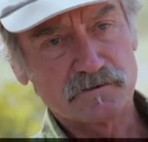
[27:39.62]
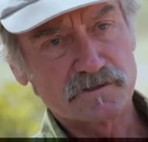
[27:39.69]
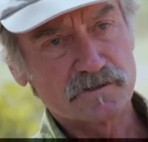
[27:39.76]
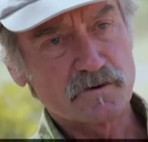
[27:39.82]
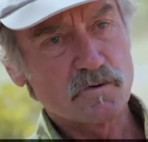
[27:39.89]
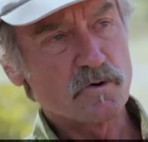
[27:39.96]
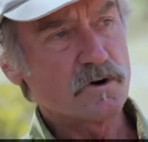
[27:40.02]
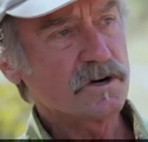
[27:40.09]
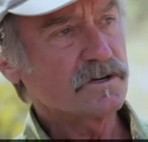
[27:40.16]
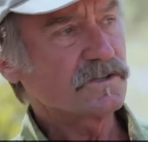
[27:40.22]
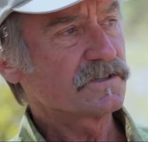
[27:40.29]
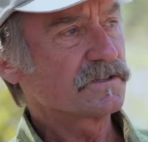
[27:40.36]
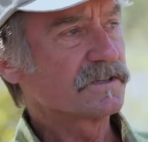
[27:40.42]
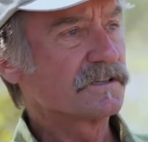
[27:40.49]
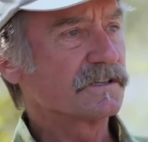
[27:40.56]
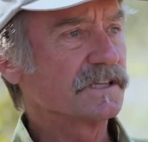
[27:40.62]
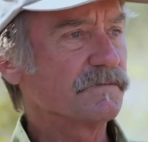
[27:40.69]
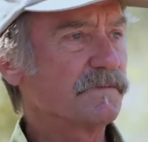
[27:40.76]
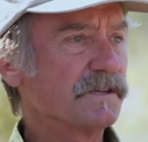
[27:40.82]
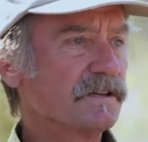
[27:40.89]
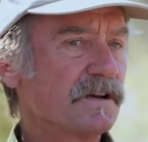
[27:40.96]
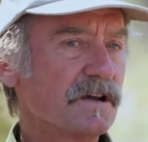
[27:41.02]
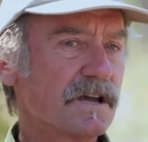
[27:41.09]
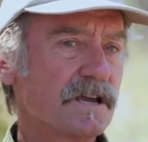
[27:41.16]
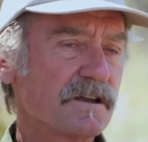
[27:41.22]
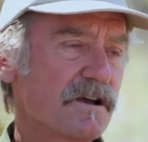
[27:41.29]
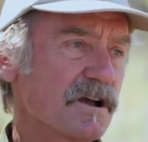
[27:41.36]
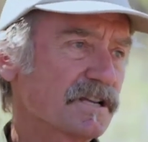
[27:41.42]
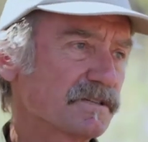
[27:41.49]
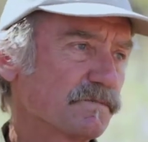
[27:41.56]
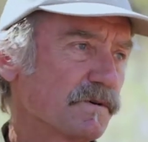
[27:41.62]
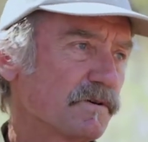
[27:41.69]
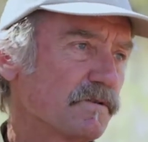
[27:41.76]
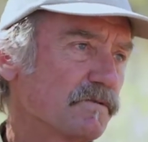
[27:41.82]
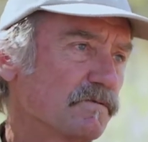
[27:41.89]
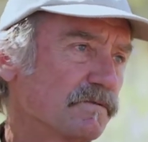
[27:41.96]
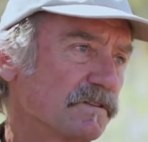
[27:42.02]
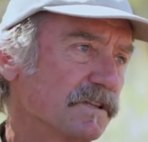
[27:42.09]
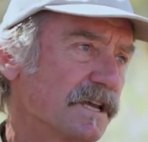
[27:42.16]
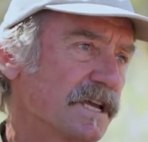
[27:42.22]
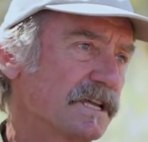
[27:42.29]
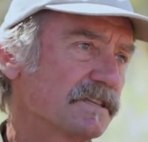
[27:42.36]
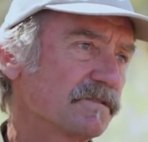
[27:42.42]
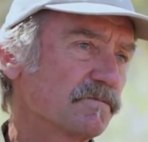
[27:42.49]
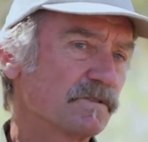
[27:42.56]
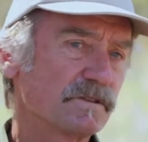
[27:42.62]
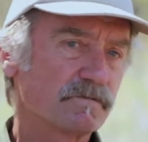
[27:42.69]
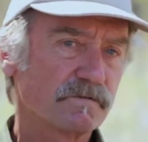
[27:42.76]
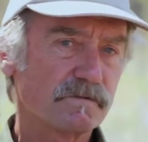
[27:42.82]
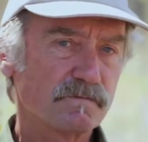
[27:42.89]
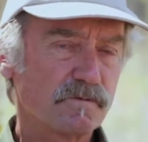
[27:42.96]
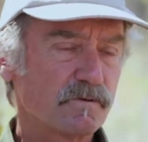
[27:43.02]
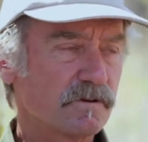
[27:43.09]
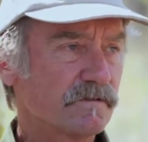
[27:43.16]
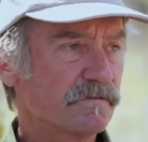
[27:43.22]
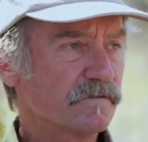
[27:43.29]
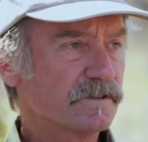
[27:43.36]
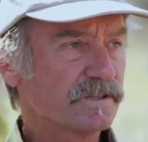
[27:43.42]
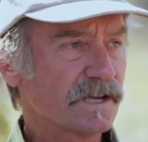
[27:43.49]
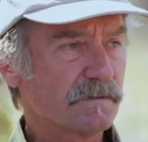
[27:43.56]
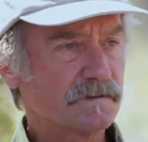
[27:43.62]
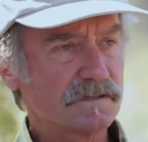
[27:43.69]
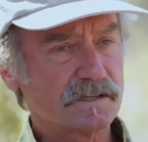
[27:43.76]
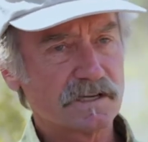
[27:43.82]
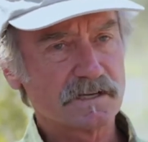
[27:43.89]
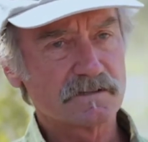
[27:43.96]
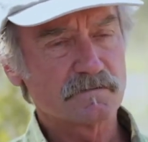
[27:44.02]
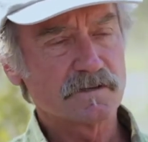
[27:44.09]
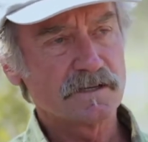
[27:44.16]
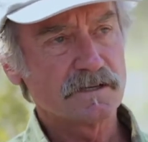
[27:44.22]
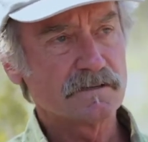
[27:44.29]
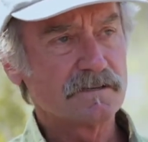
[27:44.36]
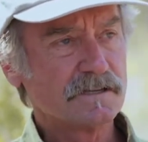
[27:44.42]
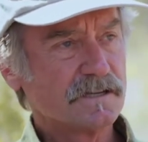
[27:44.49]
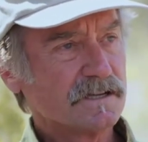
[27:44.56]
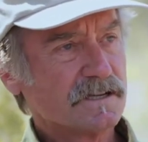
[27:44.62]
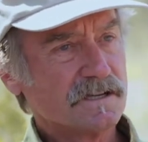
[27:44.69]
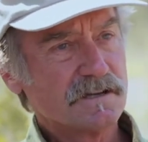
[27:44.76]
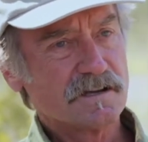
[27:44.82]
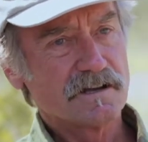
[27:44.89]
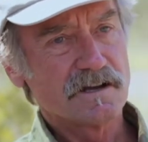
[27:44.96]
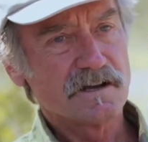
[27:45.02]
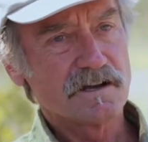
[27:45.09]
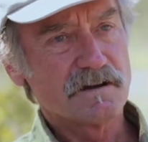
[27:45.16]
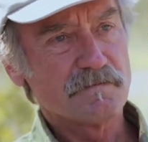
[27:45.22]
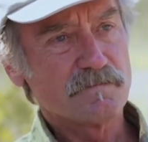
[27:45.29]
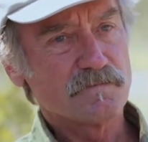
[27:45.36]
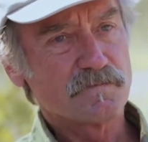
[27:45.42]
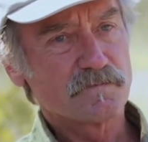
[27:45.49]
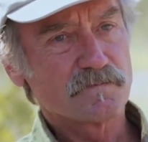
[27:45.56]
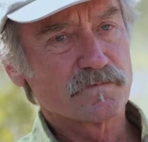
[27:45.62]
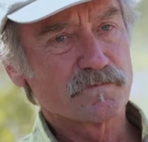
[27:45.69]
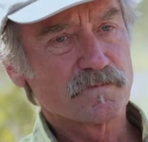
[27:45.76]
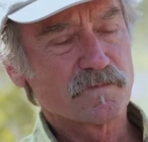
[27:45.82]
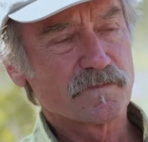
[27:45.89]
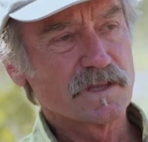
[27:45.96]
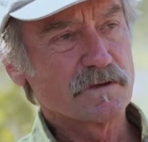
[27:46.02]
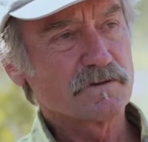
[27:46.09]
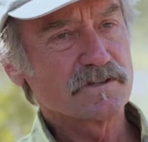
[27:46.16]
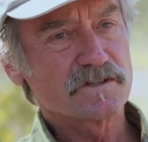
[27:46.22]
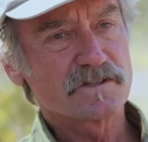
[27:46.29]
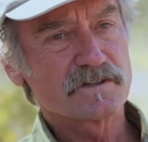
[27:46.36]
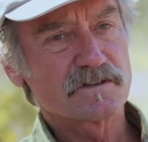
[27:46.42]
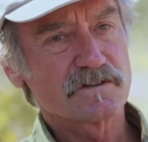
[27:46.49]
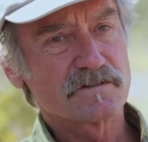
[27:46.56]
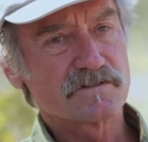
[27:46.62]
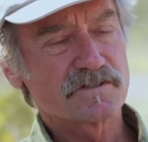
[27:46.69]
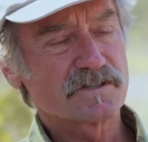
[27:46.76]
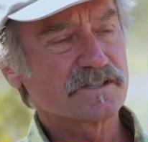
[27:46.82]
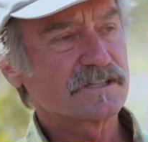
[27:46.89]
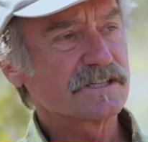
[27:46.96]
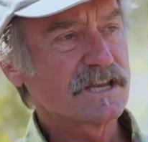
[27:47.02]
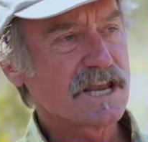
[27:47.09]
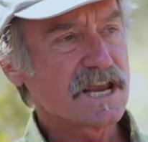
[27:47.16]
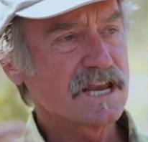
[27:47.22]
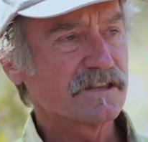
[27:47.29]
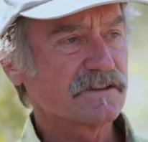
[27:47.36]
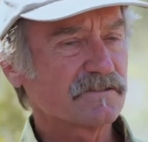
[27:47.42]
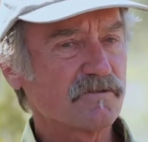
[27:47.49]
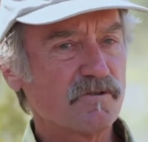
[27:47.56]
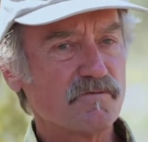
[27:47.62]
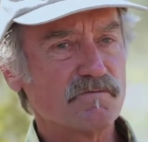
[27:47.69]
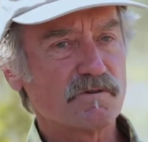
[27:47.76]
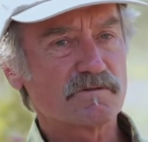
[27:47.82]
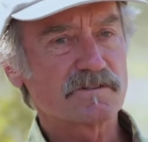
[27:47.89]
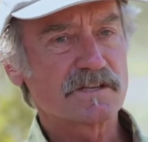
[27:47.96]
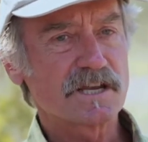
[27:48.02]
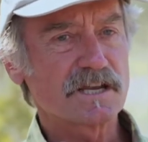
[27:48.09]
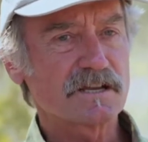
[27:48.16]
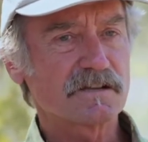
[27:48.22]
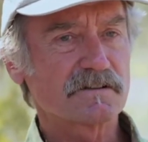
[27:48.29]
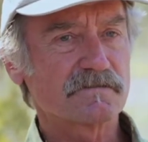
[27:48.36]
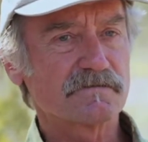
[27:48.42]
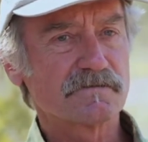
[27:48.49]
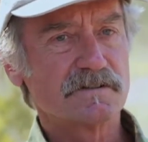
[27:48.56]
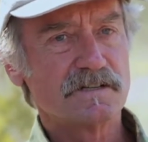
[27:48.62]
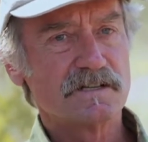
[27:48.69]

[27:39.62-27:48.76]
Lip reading: its course and leave behind oxbow lakes, which were important fish habitat as well. It would just sustain this whole mosaic of